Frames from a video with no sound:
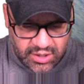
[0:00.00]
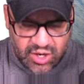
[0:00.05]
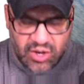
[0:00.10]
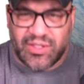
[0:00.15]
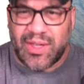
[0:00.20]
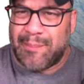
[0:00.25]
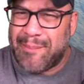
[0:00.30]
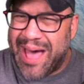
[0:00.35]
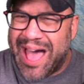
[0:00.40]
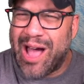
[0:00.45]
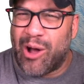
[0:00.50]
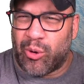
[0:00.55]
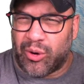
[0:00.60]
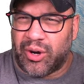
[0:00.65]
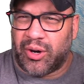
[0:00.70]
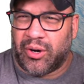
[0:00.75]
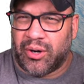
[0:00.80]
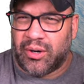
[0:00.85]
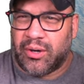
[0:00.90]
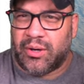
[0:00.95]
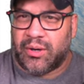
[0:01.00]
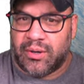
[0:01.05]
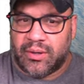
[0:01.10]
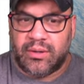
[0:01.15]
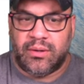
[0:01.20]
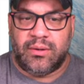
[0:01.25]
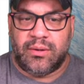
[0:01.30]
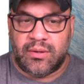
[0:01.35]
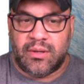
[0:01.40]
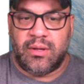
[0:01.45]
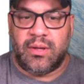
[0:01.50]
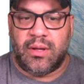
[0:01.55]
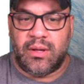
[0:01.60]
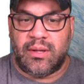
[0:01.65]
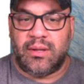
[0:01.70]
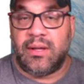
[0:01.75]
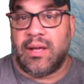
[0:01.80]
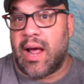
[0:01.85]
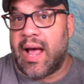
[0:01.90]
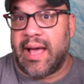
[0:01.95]
know the power
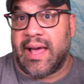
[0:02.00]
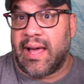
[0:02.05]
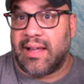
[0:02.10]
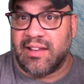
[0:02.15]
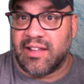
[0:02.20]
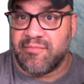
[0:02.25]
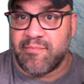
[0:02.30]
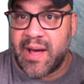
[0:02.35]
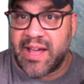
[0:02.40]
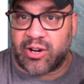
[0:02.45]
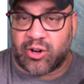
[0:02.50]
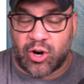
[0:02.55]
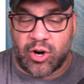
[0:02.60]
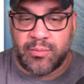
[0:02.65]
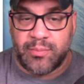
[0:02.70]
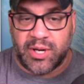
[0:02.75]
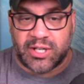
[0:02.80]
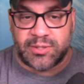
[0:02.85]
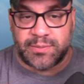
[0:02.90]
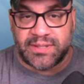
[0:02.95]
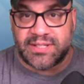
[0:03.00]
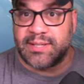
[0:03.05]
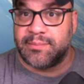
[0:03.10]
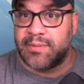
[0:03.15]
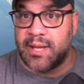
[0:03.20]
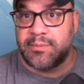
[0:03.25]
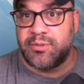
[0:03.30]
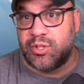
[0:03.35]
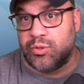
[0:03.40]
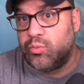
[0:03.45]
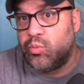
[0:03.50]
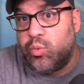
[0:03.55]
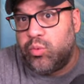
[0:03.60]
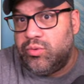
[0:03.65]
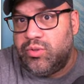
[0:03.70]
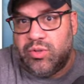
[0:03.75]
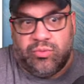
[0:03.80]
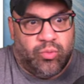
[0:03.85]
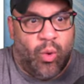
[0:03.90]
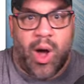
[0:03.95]
I, I love my Chromebooks, but sometimes you
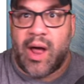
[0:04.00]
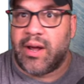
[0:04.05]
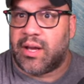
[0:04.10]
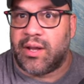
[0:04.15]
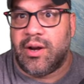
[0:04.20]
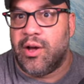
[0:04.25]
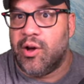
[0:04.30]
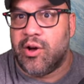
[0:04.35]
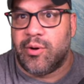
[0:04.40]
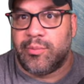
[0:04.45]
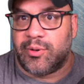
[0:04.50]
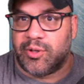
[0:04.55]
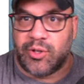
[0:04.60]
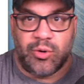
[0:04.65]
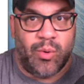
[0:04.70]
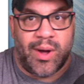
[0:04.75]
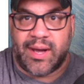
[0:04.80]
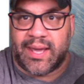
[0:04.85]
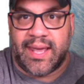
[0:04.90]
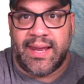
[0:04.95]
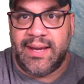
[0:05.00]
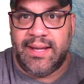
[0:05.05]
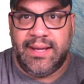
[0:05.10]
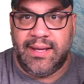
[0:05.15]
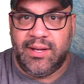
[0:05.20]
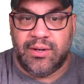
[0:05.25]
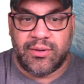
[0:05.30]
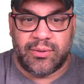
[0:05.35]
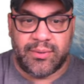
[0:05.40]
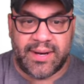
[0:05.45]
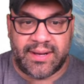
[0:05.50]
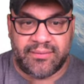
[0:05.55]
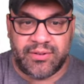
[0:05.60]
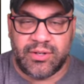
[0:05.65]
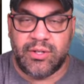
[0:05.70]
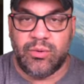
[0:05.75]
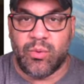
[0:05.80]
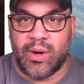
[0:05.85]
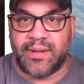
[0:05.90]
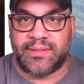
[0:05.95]
you want GNOME or you want KDE or whatever.
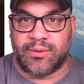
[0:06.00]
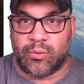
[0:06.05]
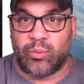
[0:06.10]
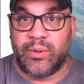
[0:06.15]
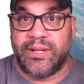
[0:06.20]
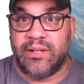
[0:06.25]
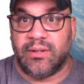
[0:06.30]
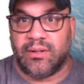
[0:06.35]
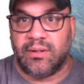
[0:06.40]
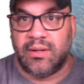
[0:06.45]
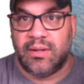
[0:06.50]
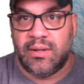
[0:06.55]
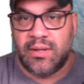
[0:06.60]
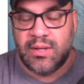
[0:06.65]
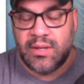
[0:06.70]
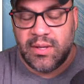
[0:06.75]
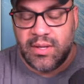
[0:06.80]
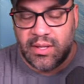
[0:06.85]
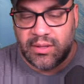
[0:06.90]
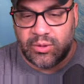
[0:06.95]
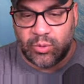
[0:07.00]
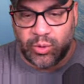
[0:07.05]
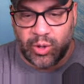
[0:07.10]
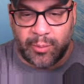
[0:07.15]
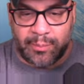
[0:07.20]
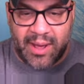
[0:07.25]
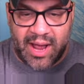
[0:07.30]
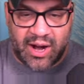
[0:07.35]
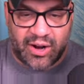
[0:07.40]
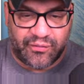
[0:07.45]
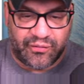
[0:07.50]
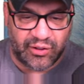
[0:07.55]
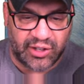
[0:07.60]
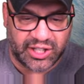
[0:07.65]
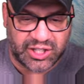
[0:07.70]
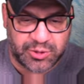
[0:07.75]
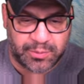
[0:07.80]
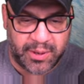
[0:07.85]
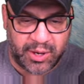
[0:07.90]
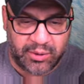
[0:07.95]
You want the real the real powerful
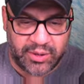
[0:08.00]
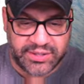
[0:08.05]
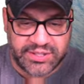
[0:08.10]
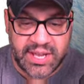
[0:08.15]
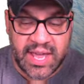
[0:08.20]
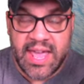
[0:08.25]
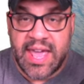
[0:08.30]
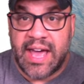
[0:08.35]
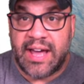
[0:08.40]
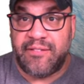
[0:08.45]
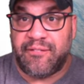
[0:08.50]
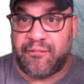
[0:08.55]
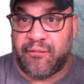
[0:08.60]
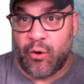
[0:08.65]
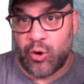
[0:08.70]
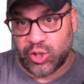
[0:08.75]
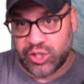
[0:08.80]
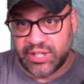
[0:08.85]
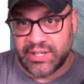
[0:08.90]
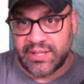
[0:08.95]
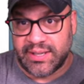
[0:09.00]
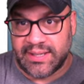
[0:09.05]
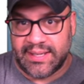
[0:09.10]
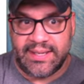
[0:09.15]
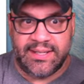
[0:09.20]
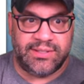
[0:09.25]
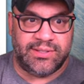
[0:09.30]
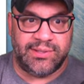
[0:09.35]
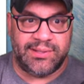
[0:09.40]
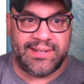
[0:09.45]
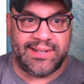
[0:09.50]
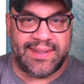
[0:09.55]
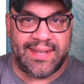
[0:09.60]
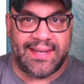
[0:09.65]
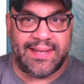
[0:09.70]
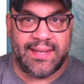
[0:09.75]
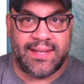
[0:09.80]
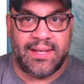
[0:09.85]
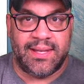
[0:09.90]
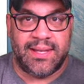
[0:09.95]
experience. Unfortunately, due to the